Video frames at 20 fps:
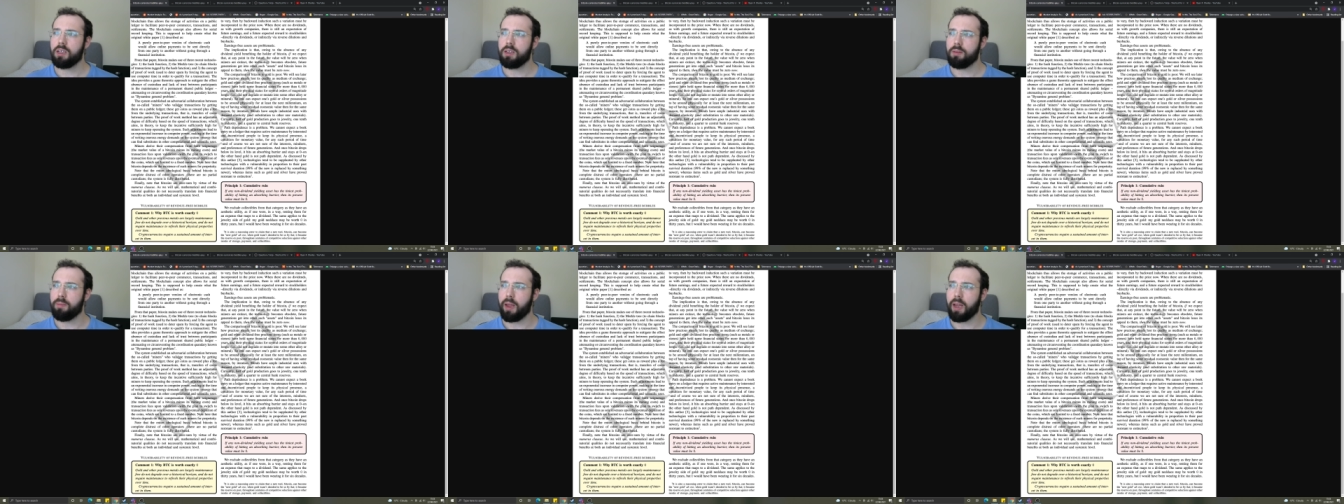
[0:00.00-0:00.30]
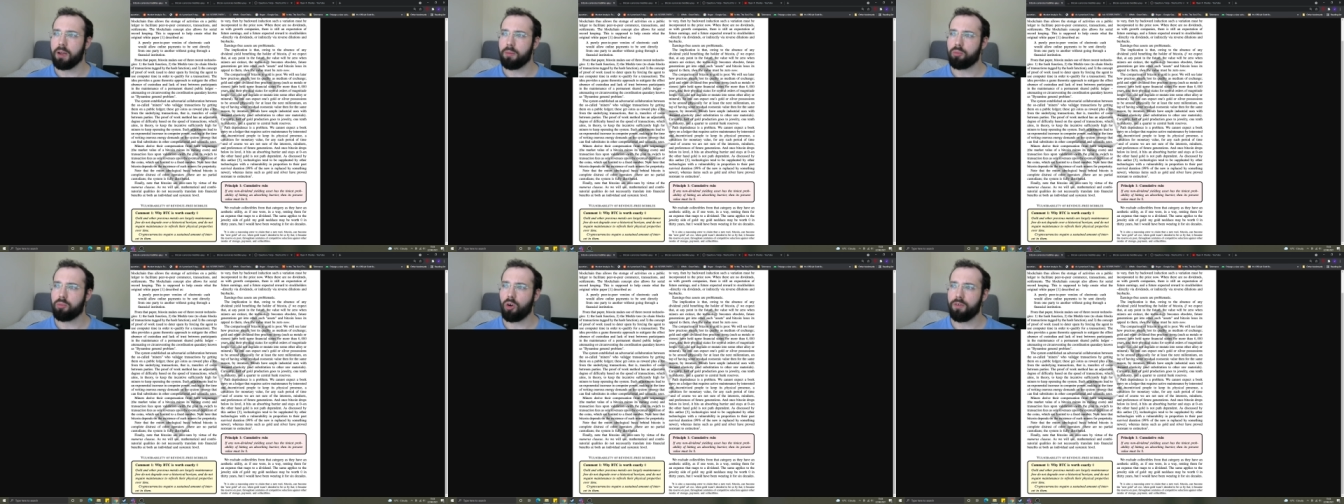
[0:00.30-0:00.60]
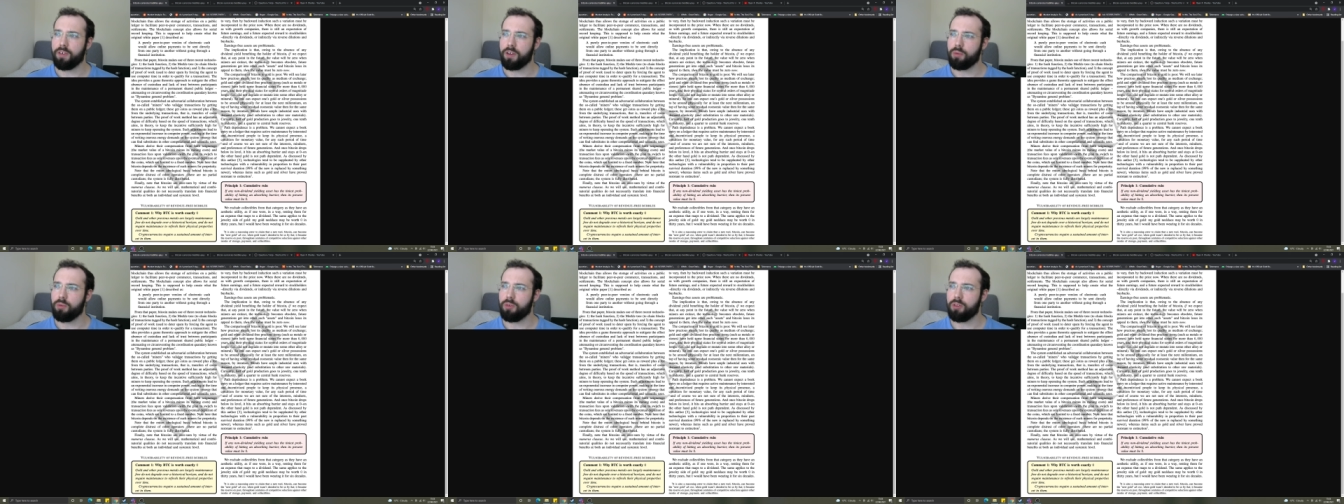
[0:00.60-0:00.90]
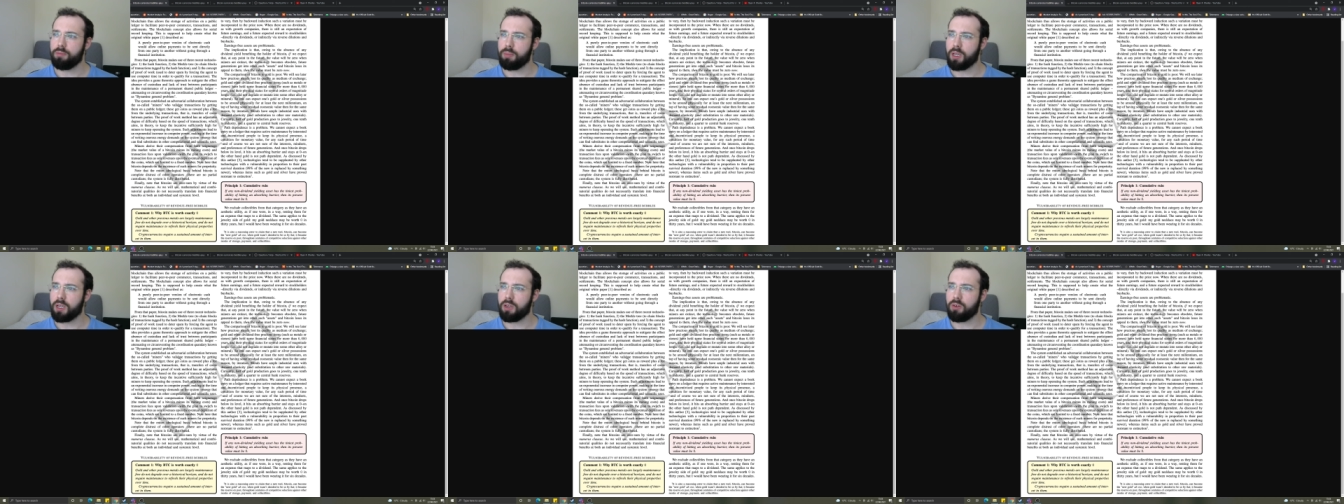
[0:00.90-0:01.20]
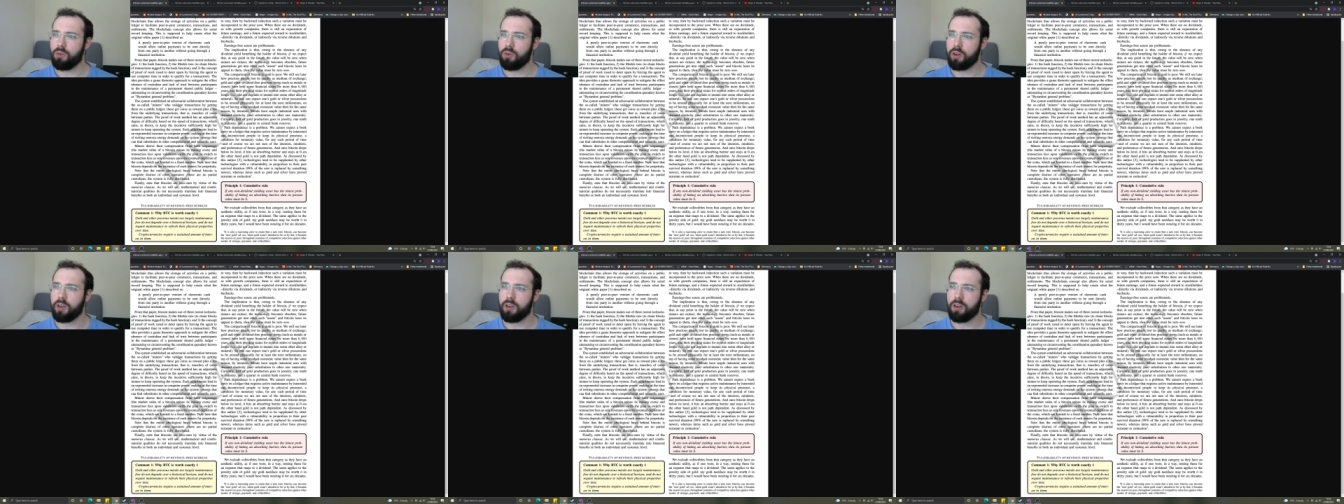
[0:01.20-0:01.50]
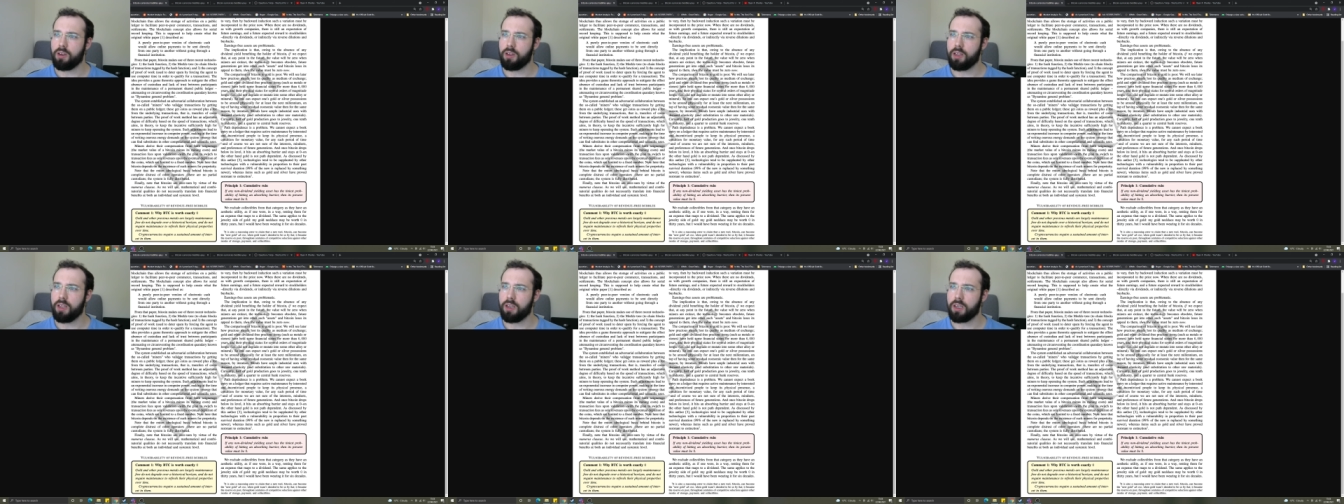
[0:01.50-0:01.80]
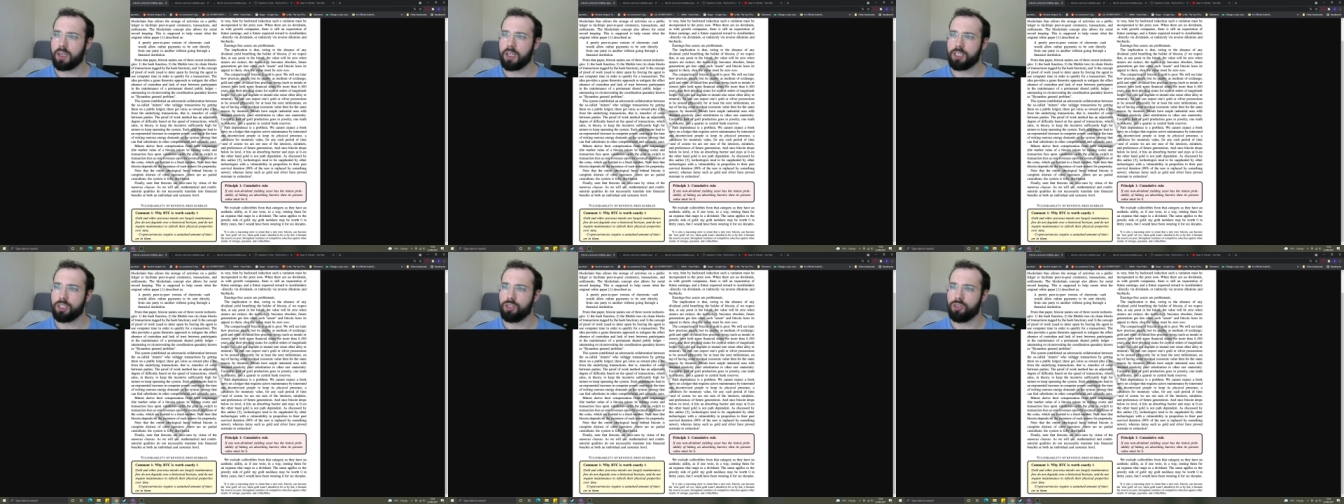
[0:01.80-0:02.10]
make a profit with Bitcoin
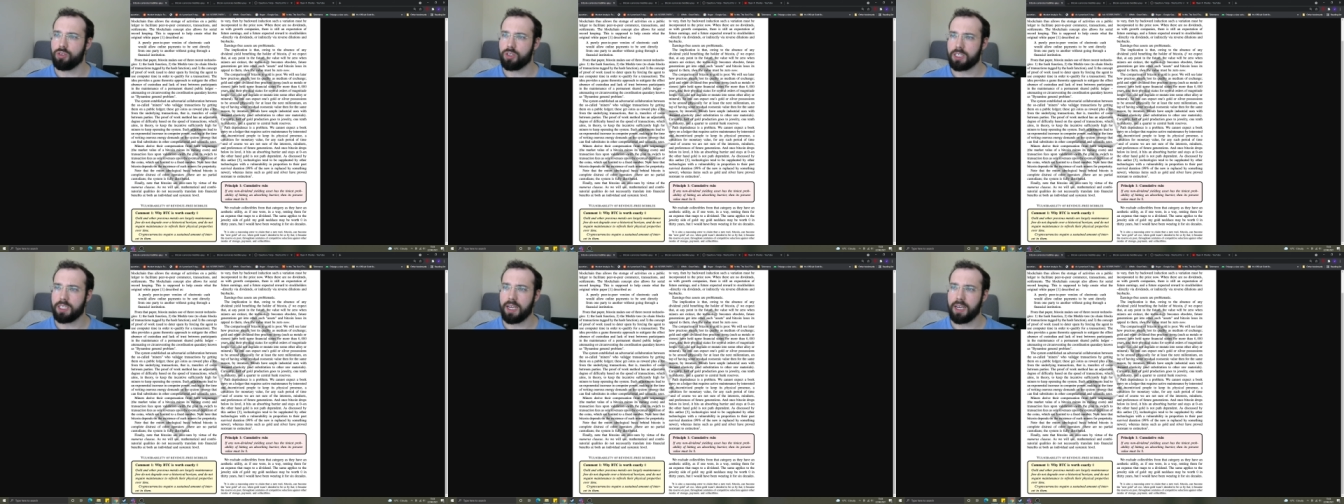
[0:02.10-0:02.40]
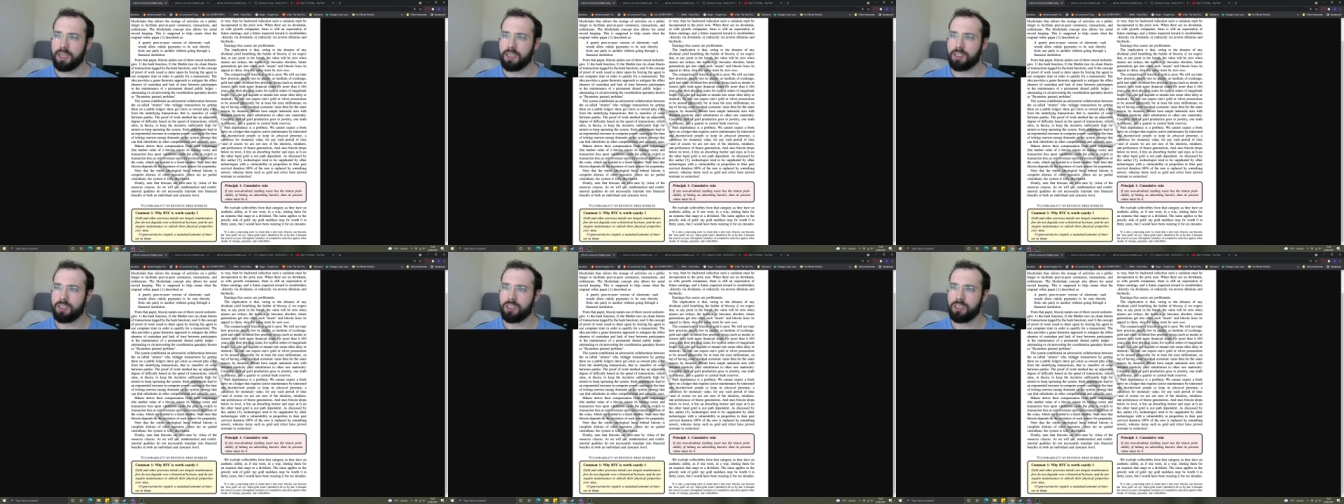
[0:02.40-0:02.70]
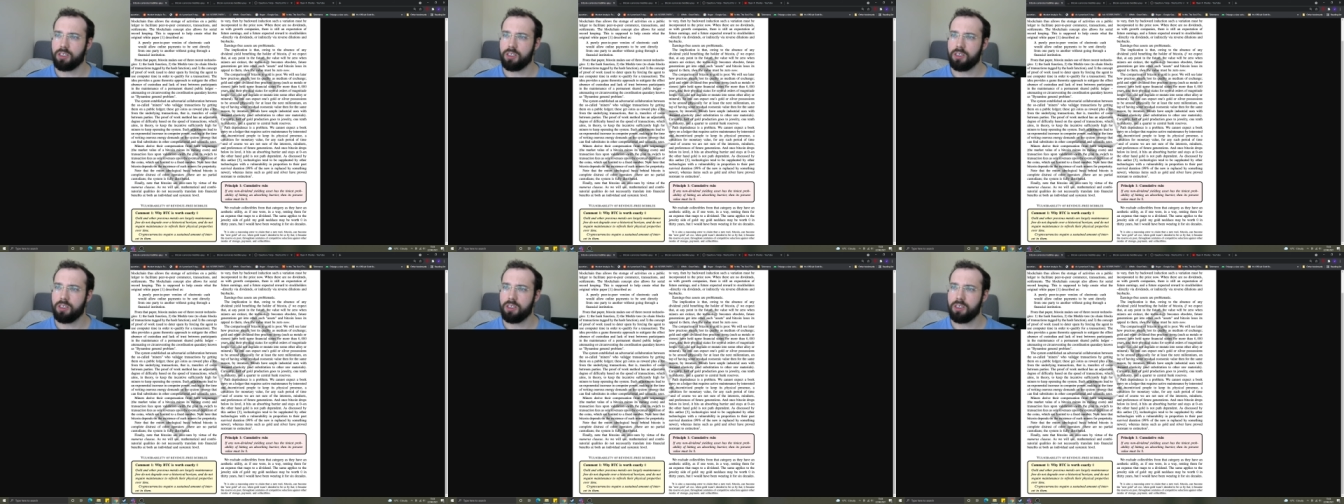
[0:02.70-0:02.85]
unless you sell it